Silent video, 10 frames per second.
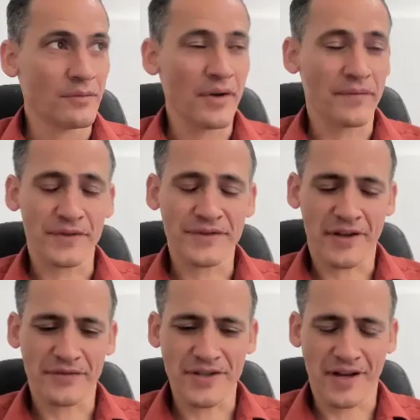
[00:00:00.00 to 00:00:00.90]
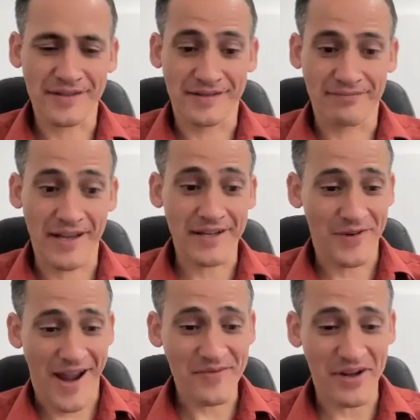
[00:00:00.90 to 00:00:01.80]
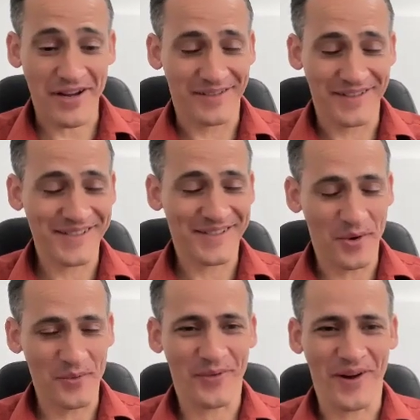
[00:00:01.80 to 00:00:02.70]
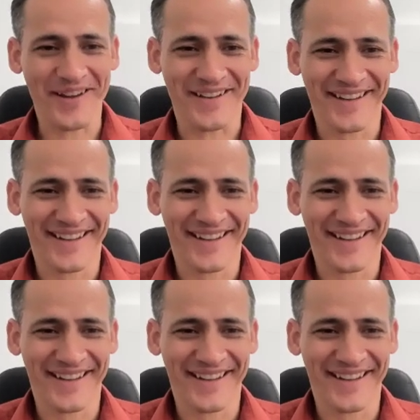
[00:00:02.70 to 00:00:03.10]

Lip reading: well, first off, John, just thanks for having me. This is so fun.